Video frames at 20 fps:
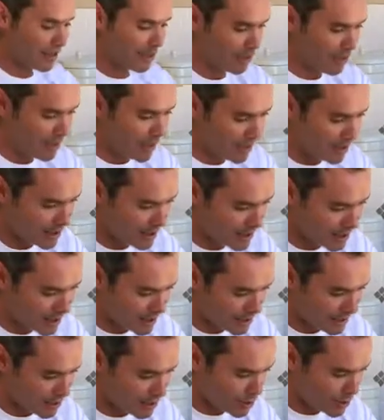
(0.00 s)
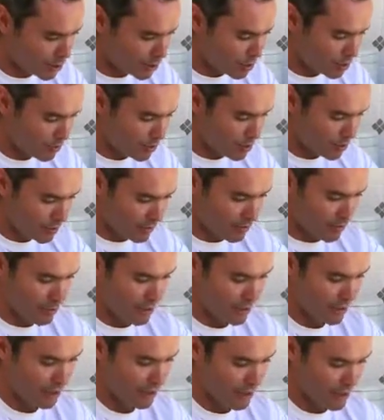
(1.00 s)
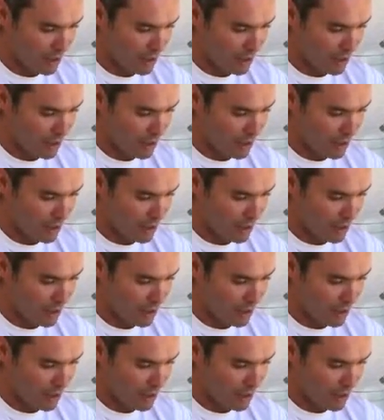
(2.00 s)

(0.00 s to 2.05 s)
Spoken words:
up balancing so beautifully.